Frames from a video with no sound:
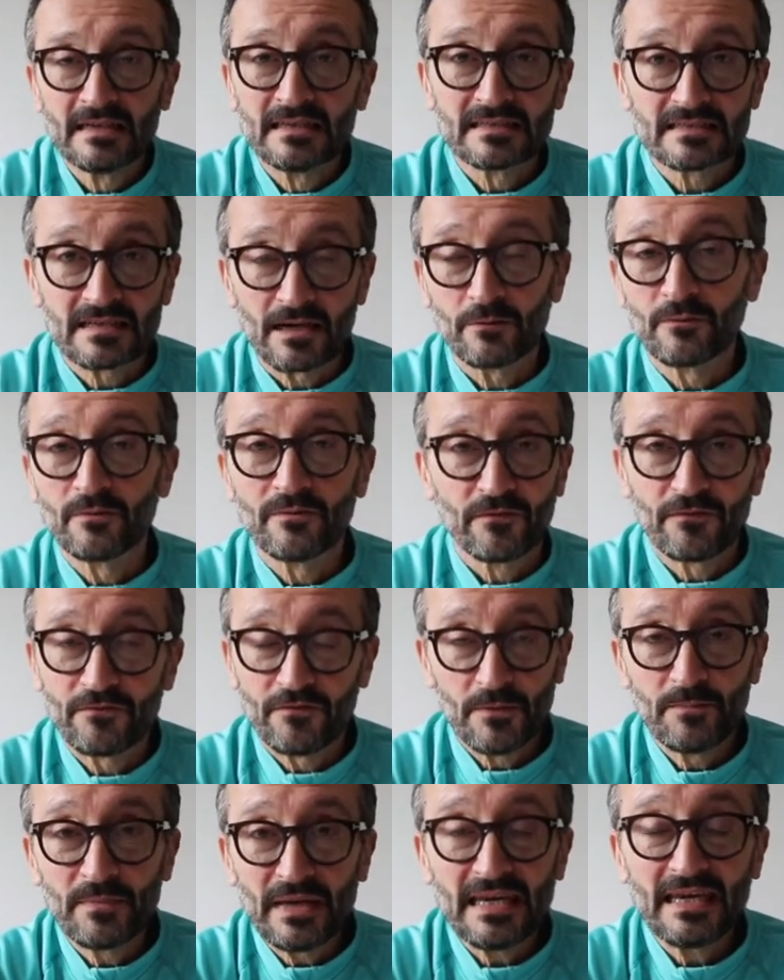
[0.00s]
So
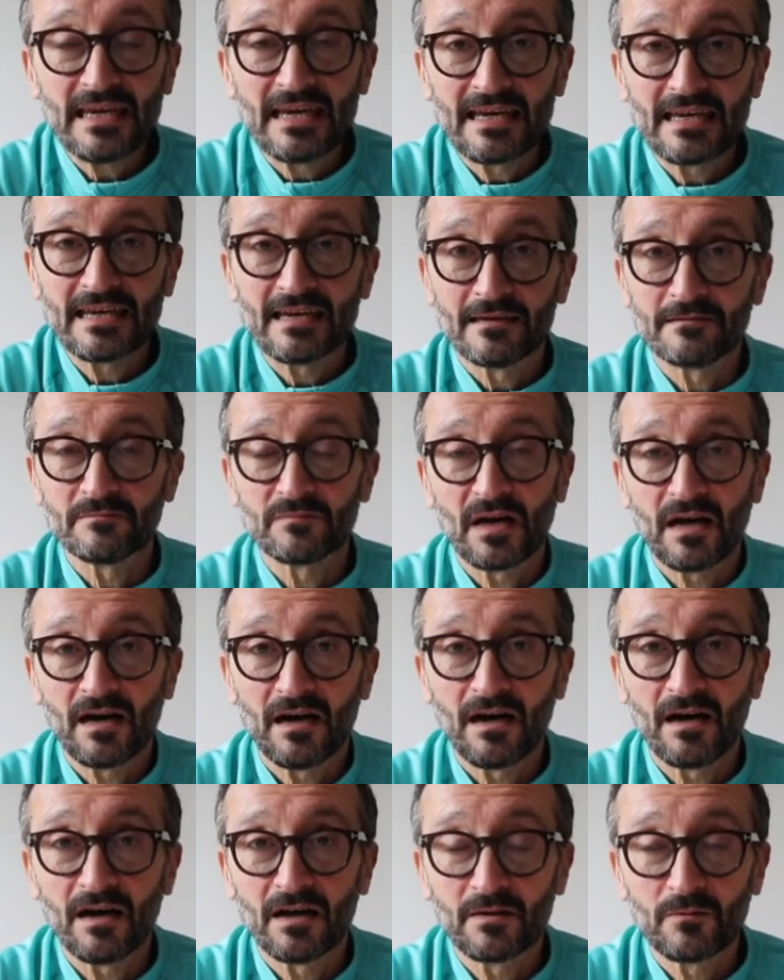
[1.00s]
for me here,
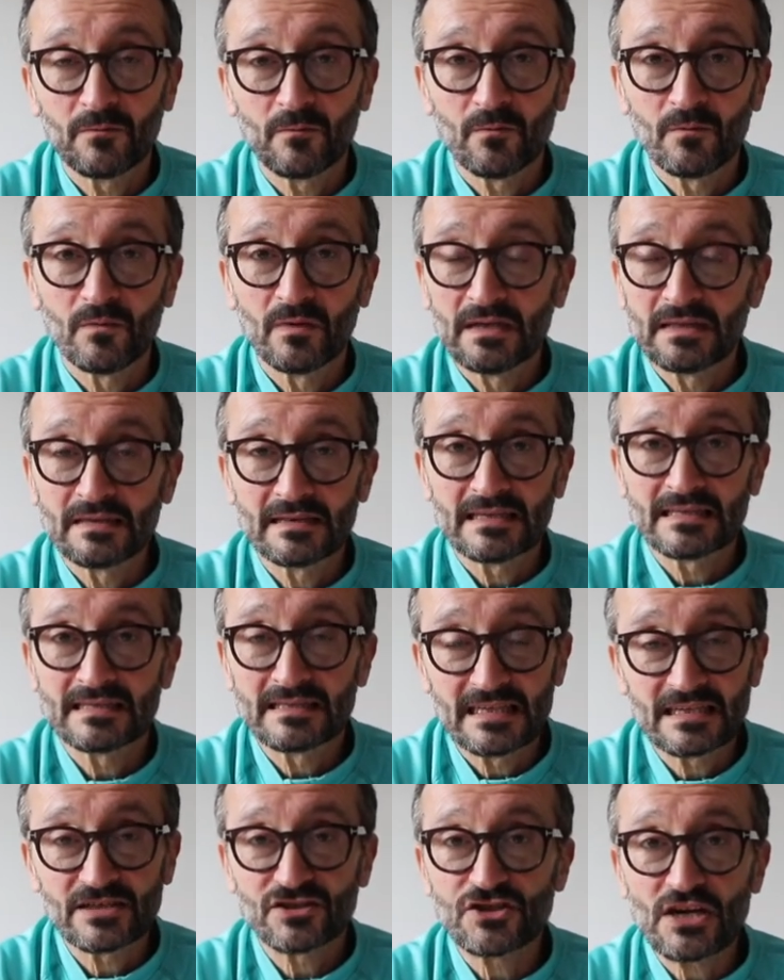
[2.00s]

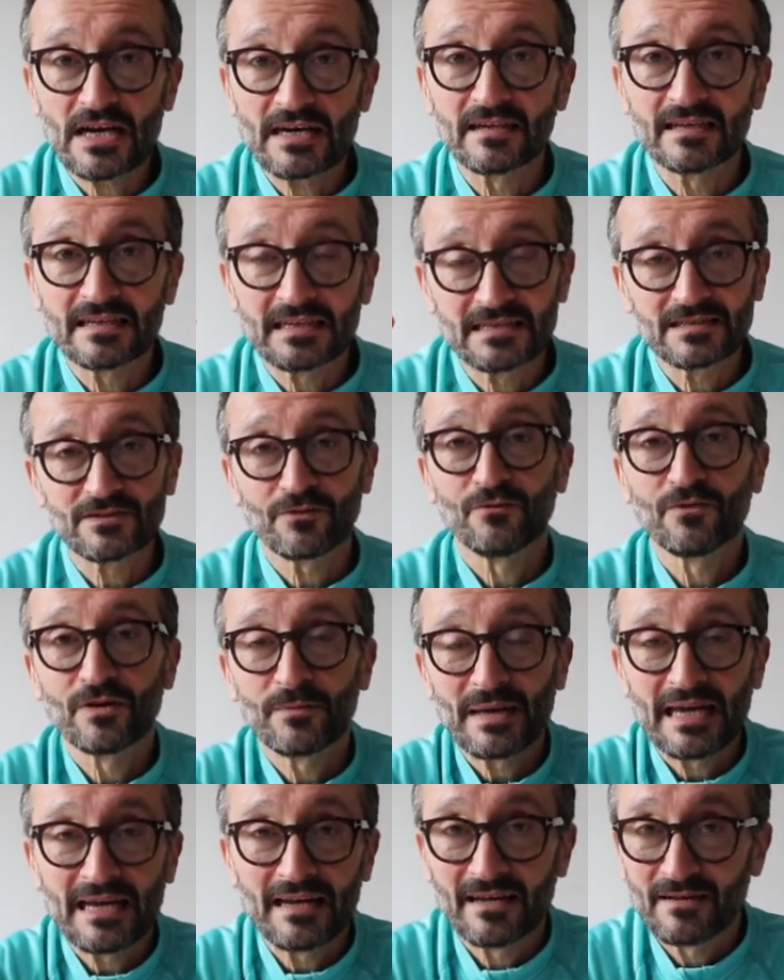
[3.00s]
this channel is all
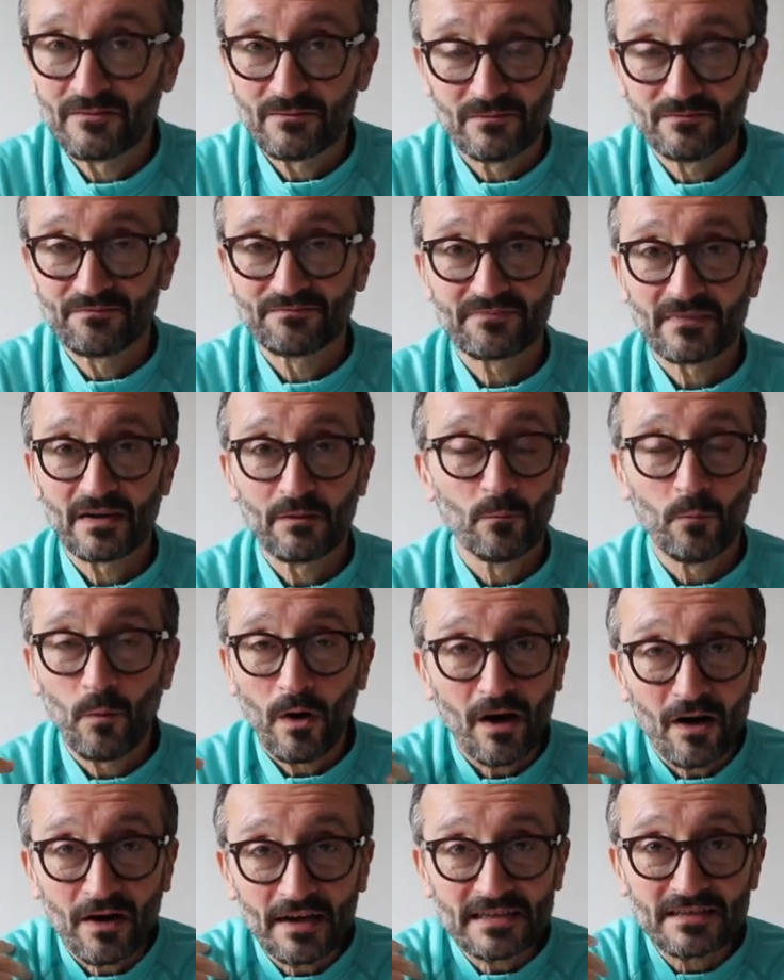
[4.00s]
about
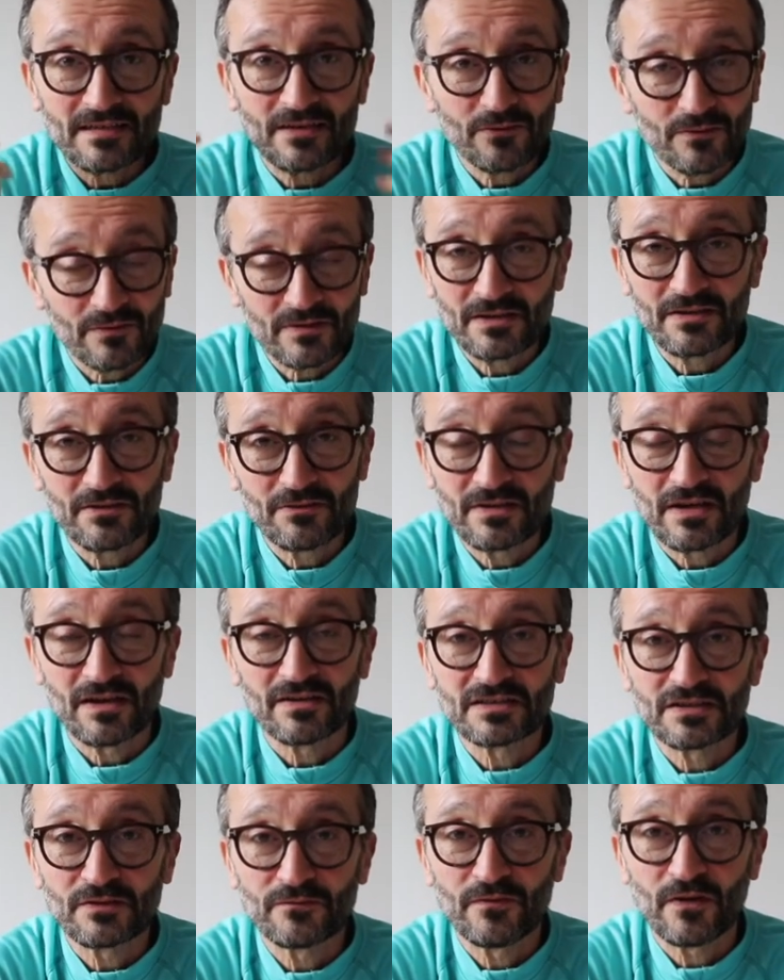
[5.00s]
what I do. You
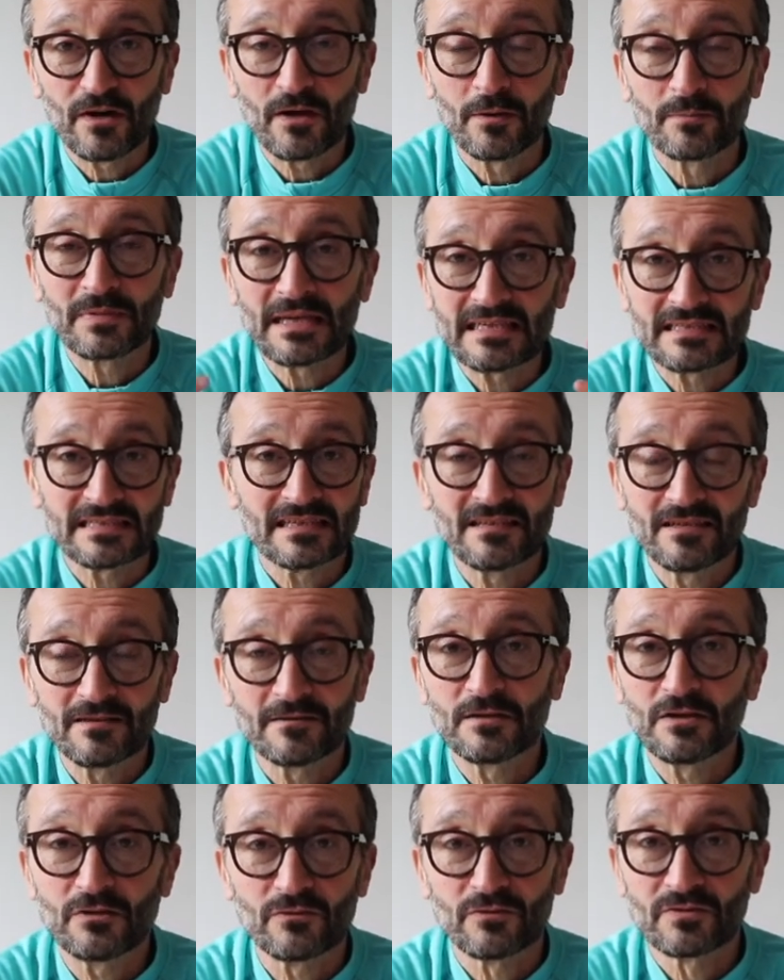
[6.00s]
guys who follow, I'm guessing
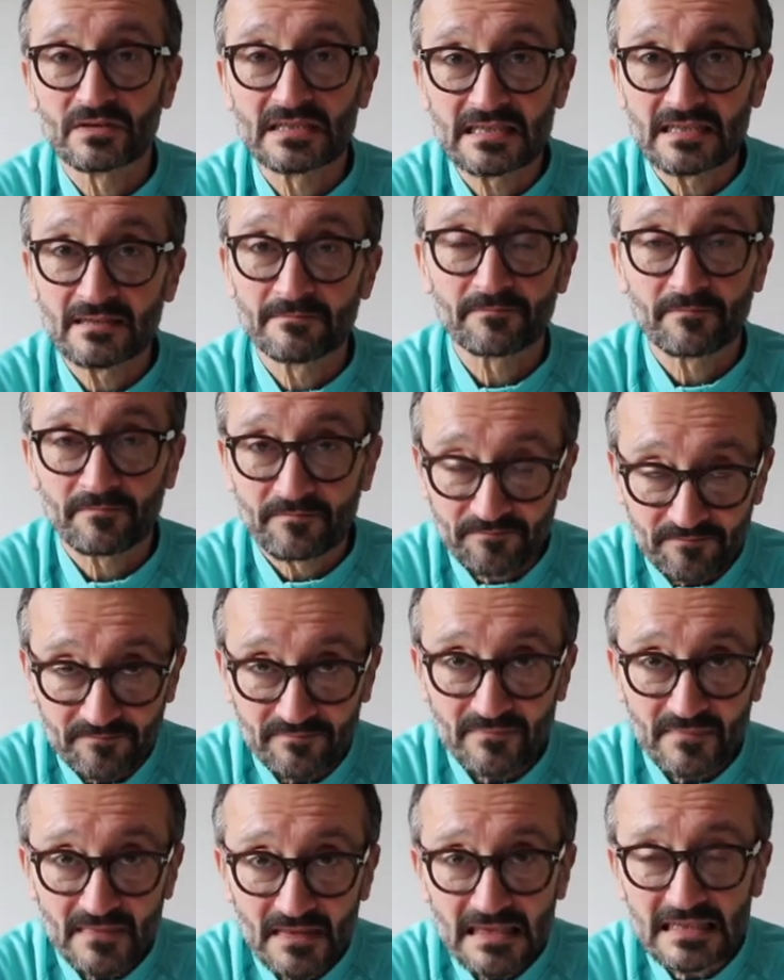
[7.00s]
you're
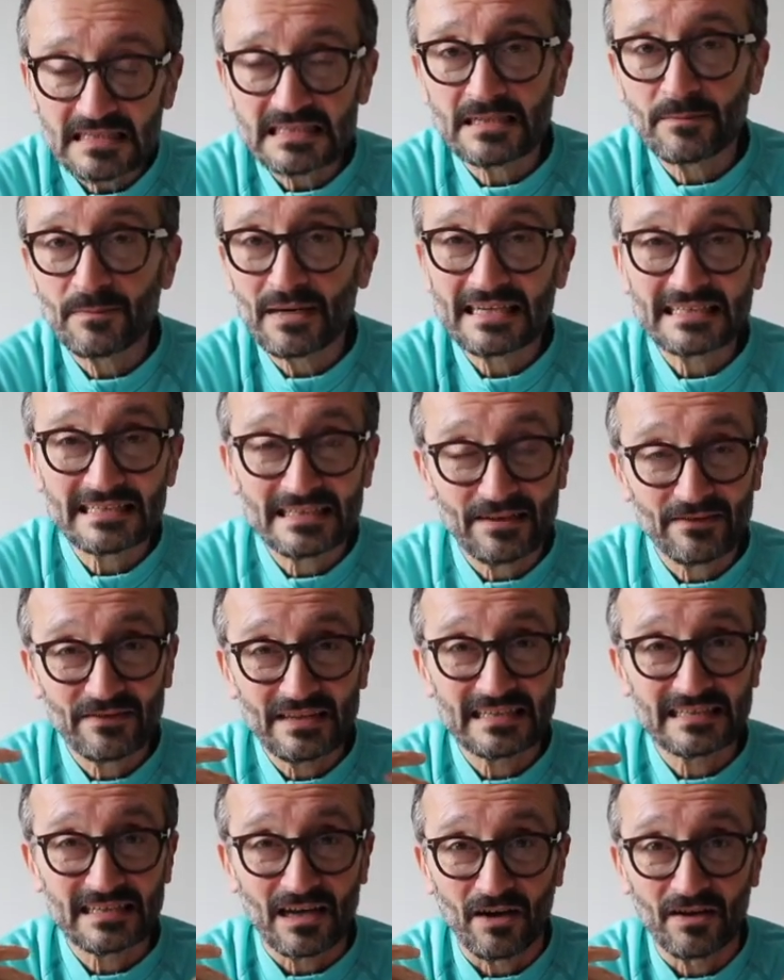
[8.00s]
similar to the
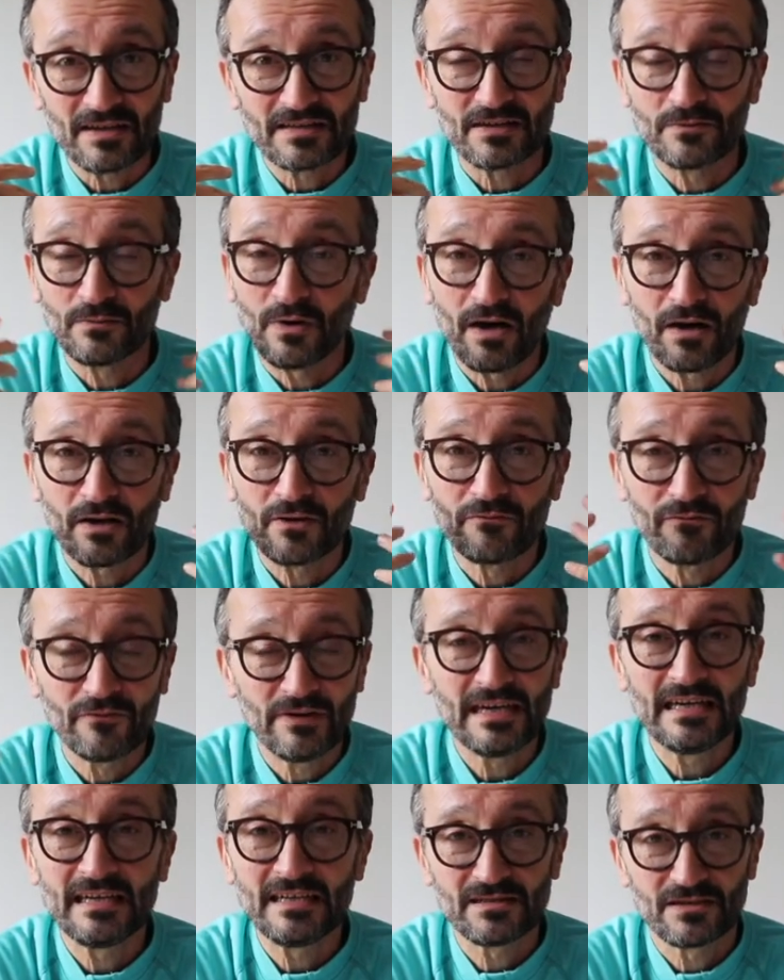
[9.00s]
things I do. I
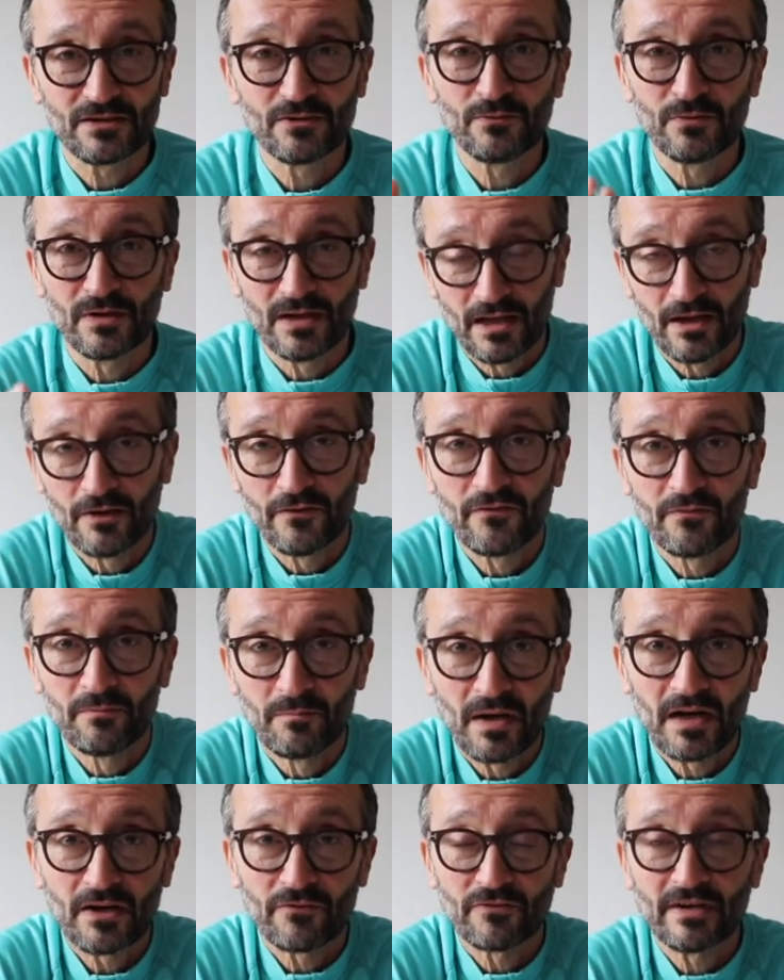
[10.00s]
really do love
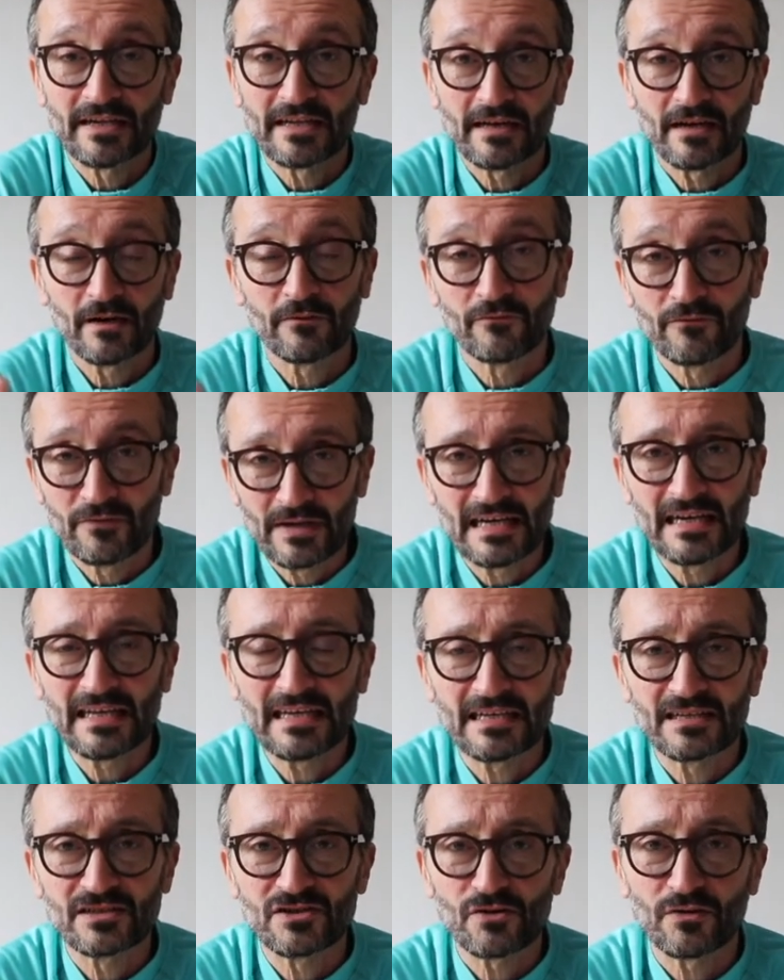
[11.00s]
my running. I
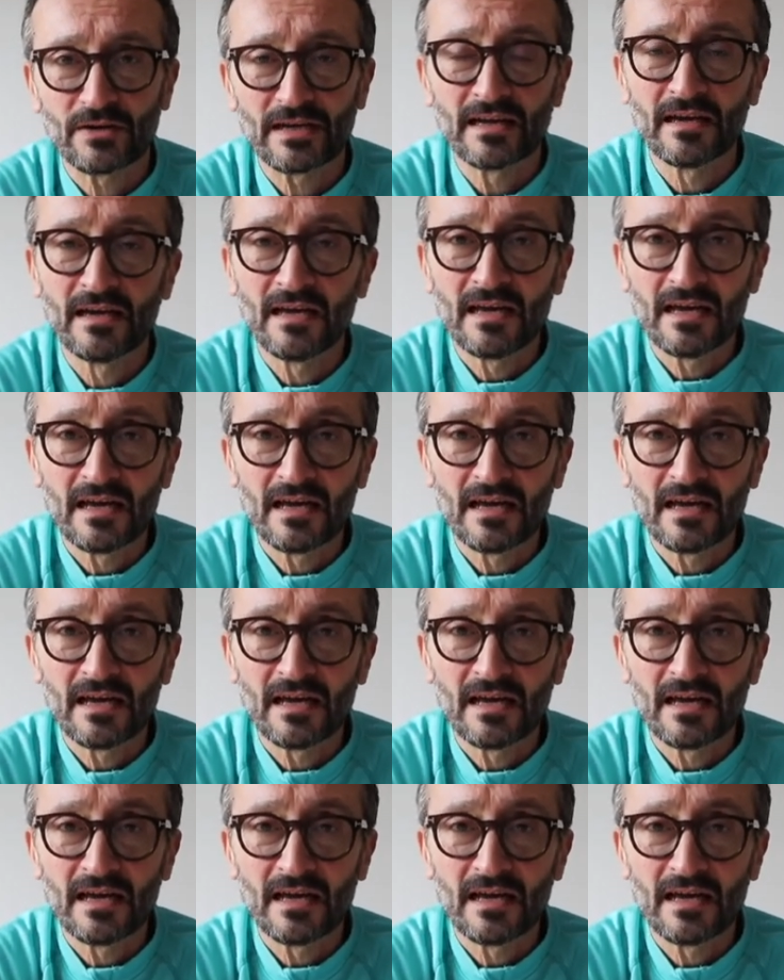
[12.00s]
really enjoy it.